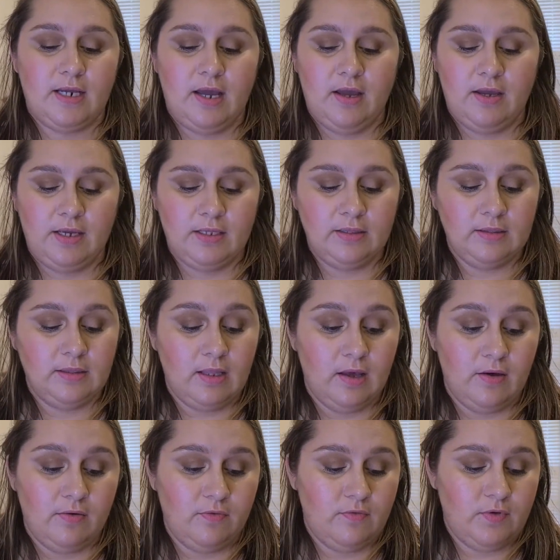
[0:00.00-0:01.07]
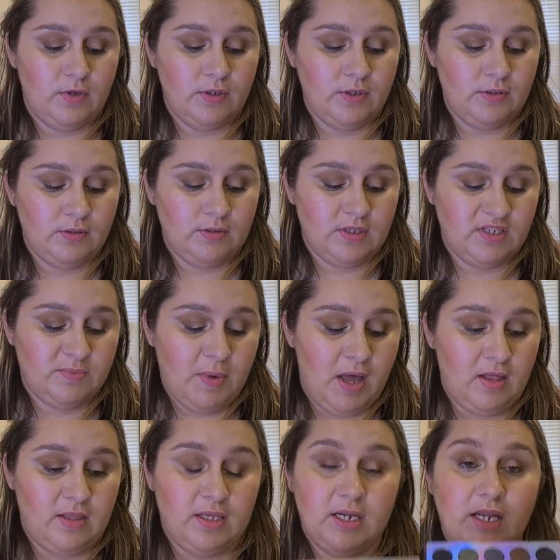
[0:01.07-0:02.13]
I love this
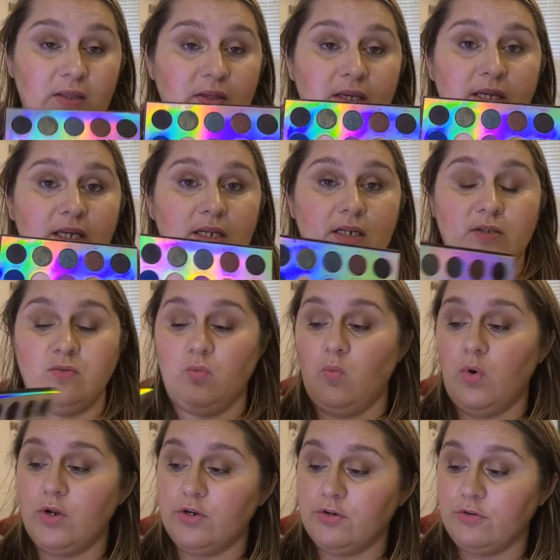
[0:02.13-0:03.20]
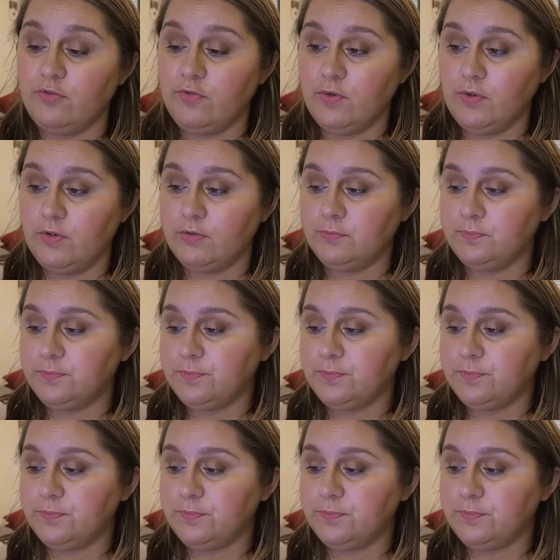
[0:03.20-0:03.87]
palette. I think it is wonderful.